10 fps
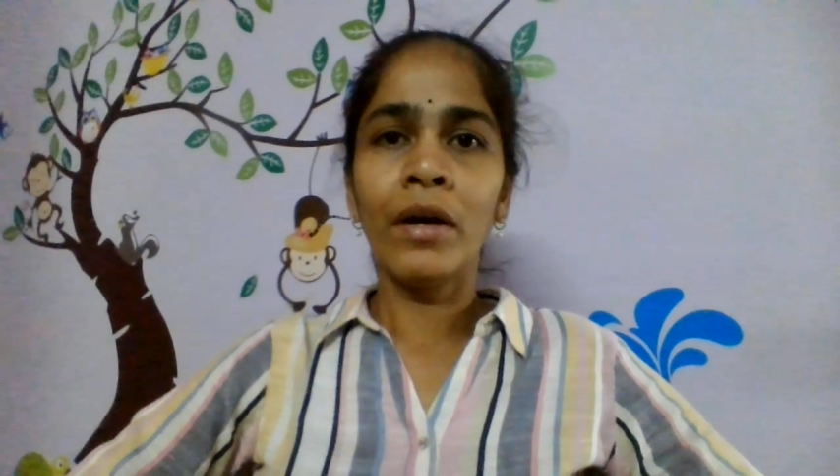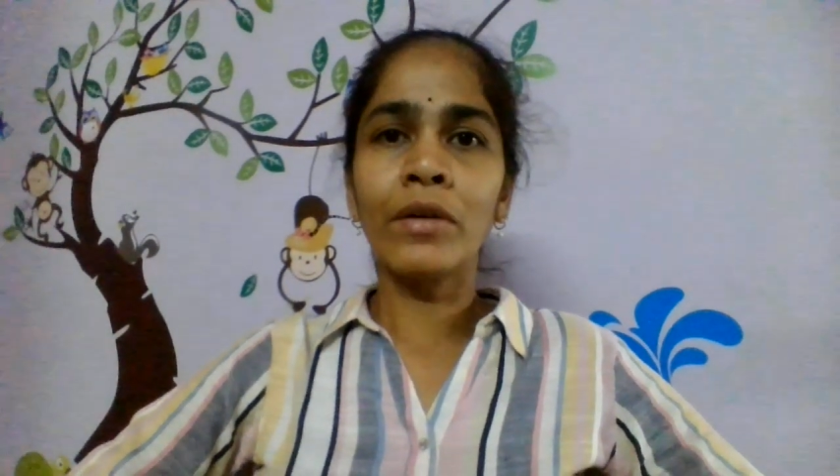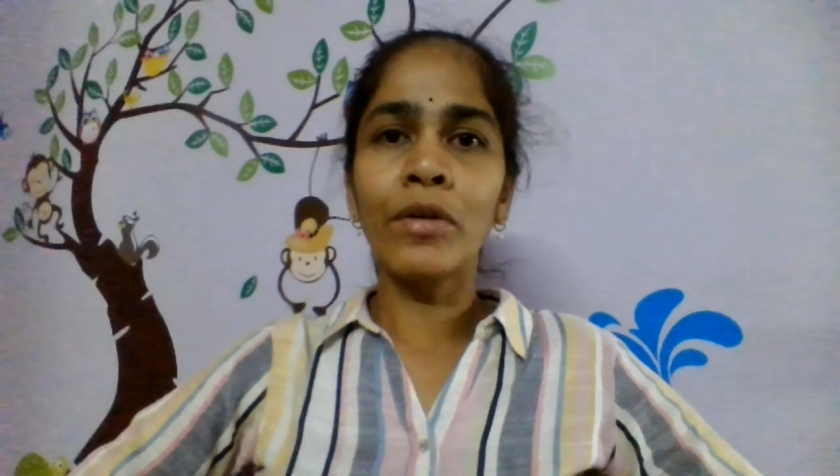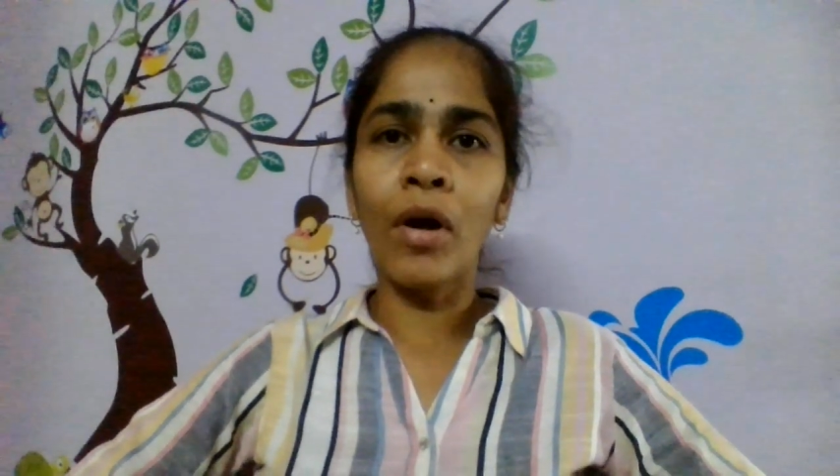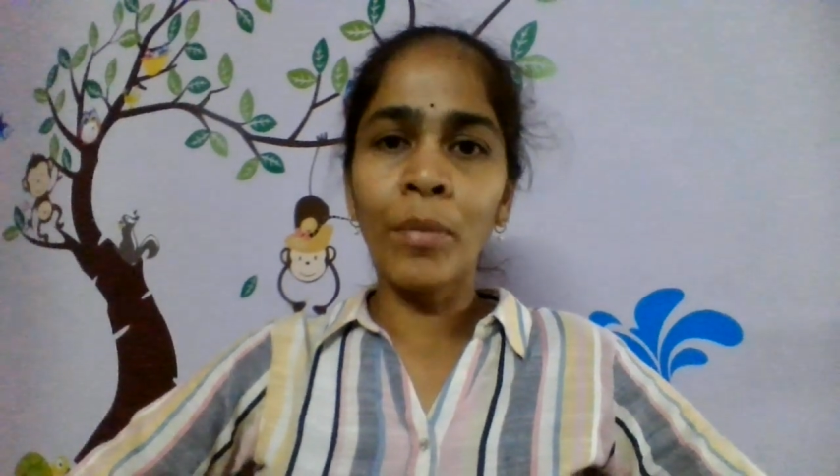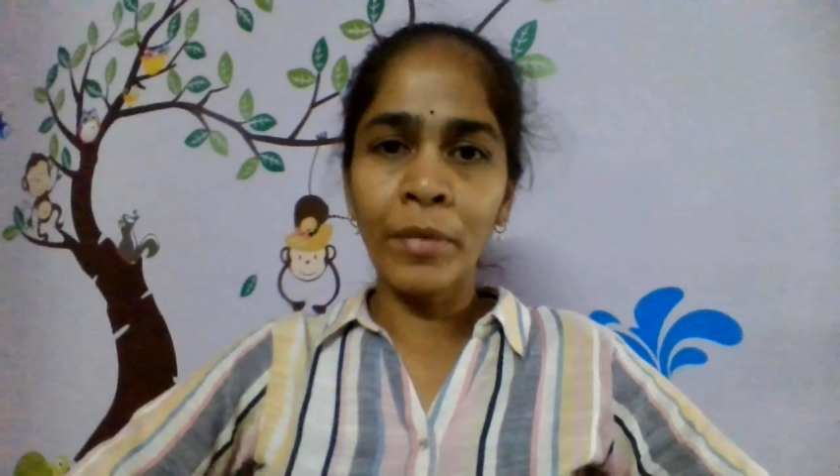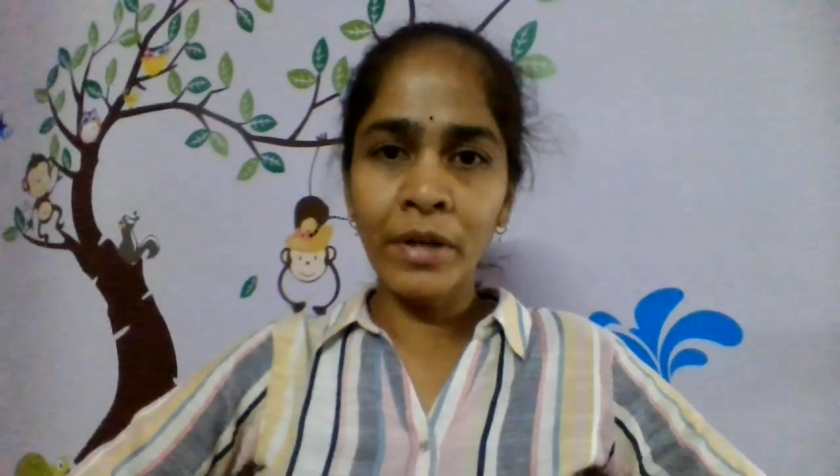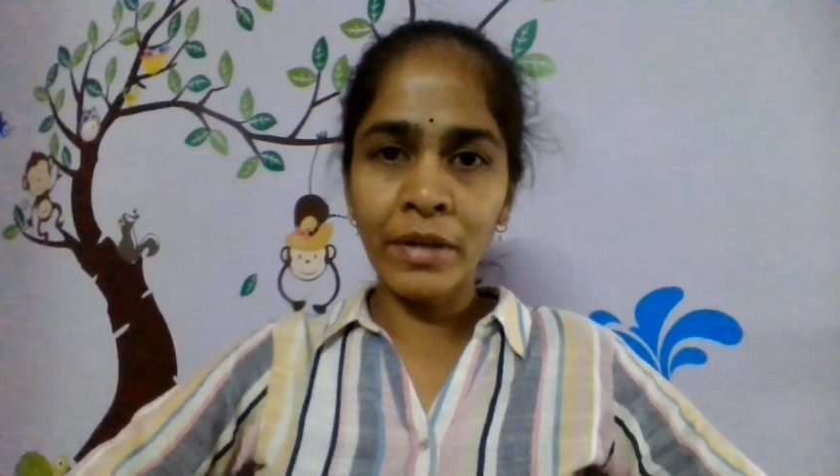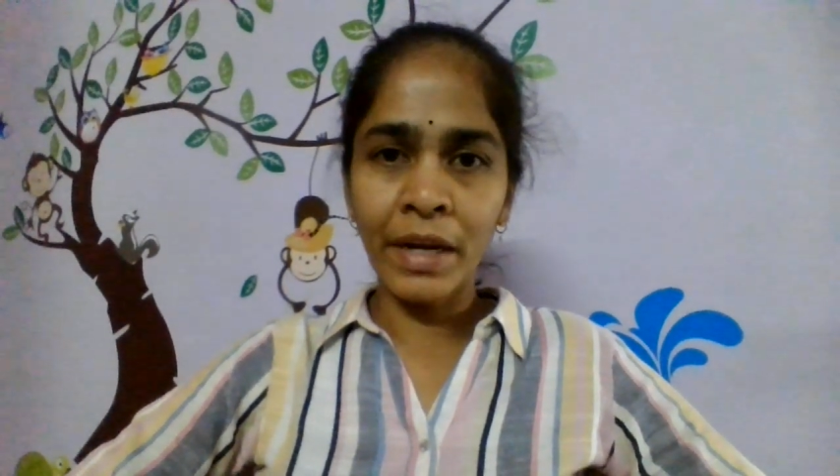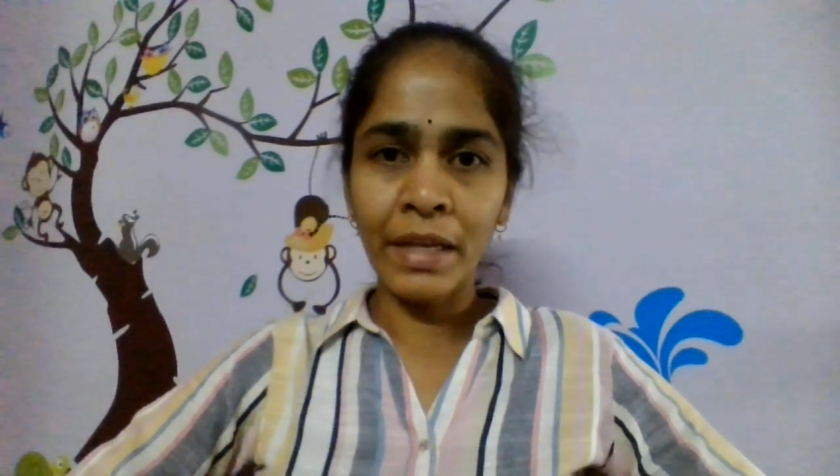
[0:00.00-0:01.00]
a
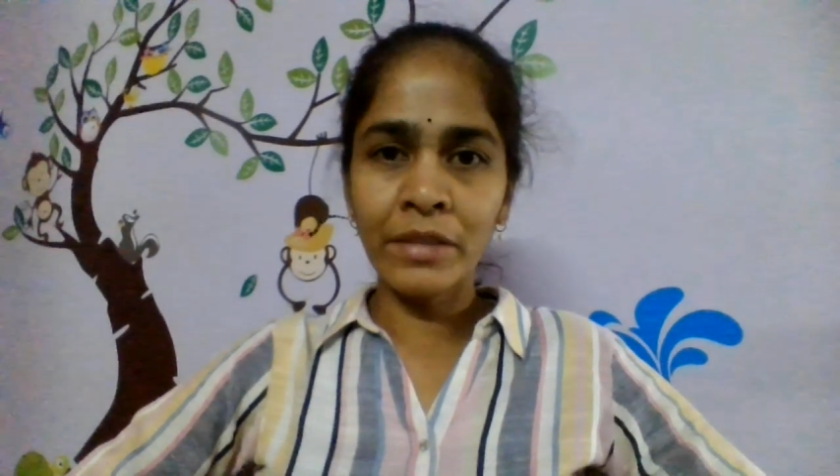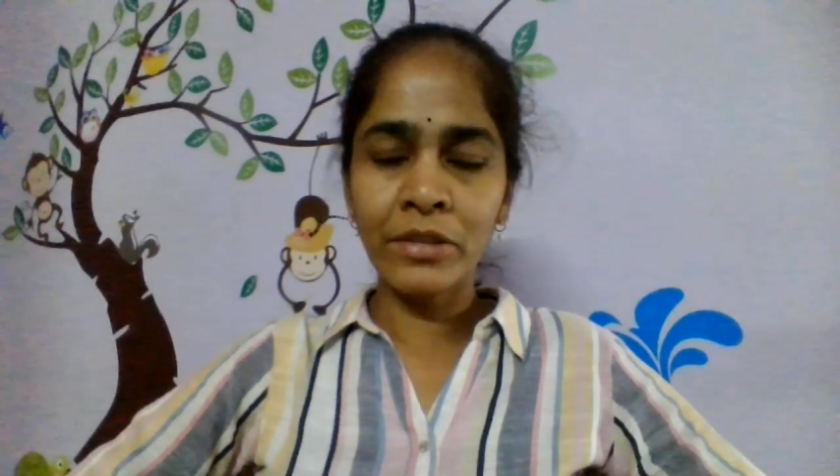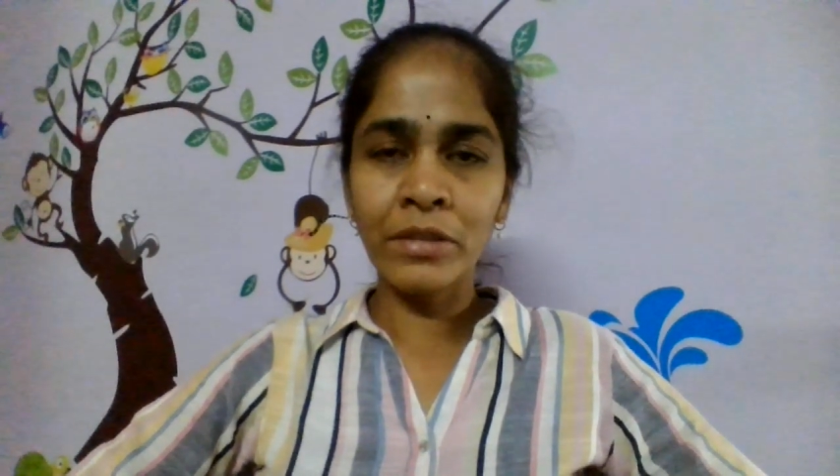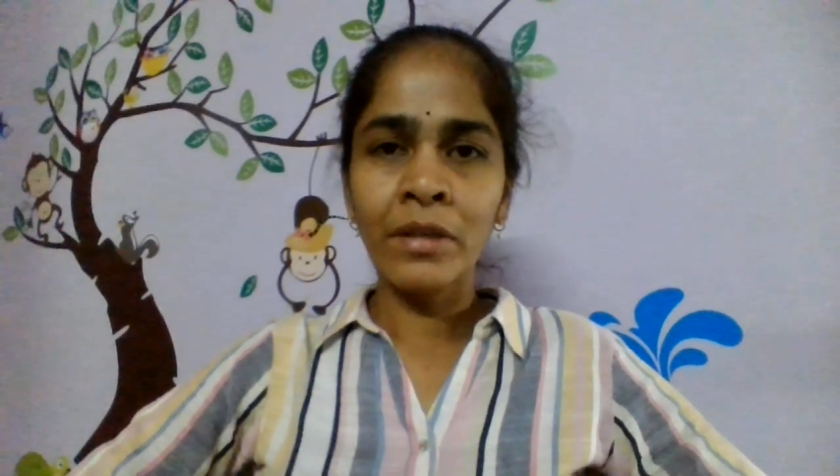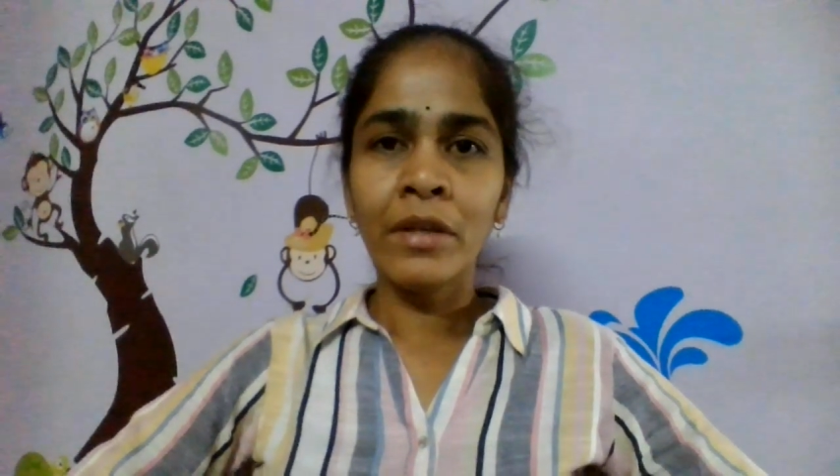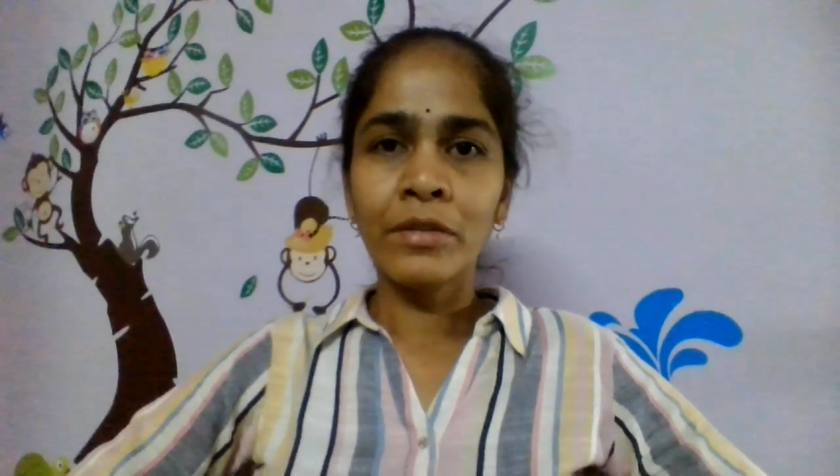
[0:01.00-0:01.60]
common range